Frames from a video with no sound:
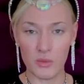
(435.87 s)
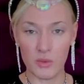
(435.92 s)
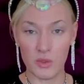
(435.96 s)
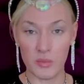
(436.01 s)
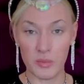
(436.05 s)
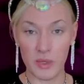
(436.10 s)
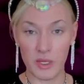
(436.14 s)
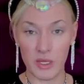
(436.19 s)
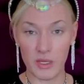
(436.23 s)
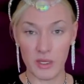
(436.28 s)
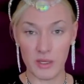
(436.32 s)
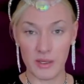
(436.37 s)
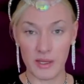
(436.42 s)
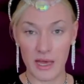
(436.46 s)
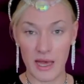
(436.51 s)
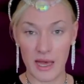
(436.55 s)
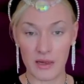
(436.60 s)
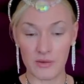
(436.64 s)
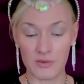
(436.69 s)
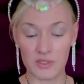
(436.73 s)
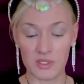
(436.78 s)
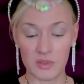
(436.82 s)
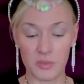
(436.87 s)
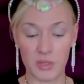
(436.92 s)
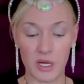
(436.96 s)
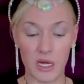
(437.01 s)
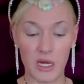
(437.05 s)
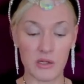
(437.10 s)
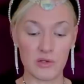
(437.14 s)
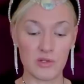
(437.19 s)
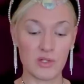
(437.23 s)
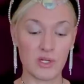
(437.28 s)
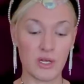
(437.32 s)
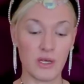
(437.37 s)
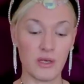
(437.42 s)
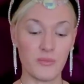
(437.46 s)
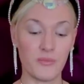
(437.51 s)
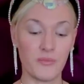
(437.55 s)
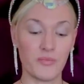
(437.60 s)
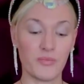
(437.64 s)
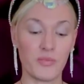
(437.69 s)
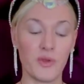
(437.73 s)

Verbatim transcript: will be counterparting